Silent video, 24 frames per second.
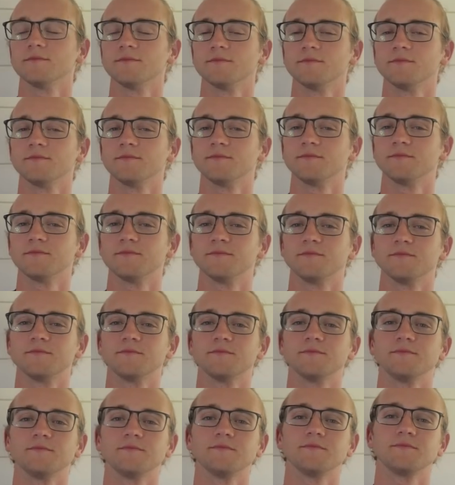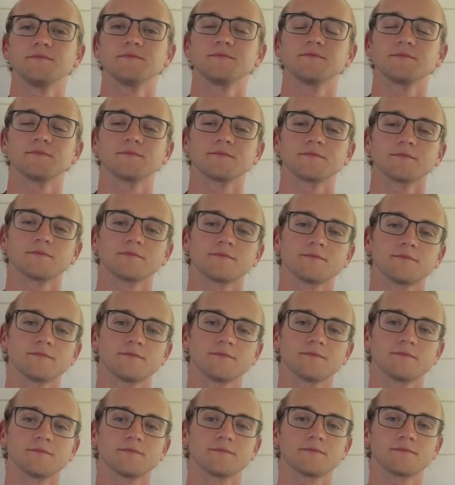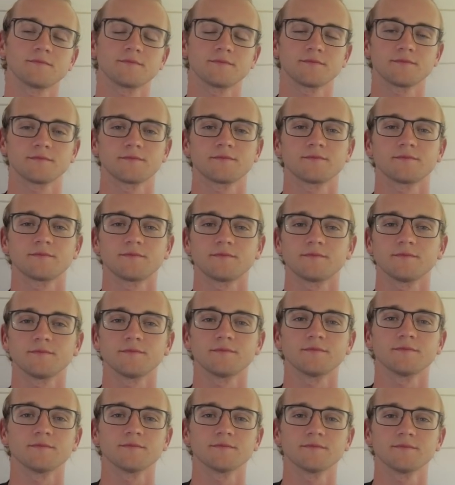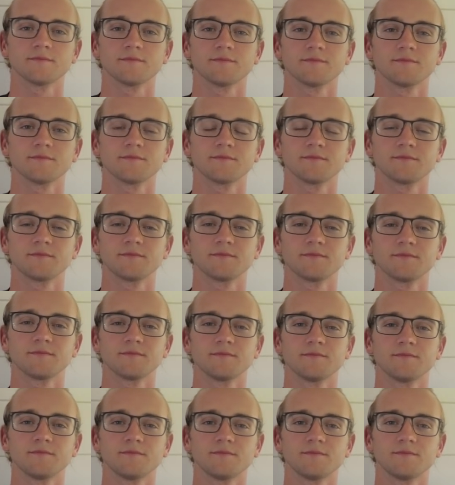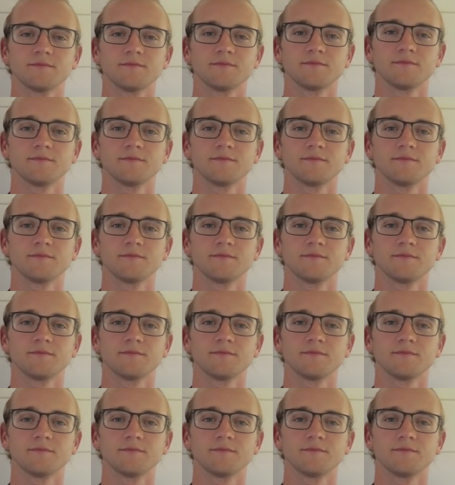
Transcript: (not speaking)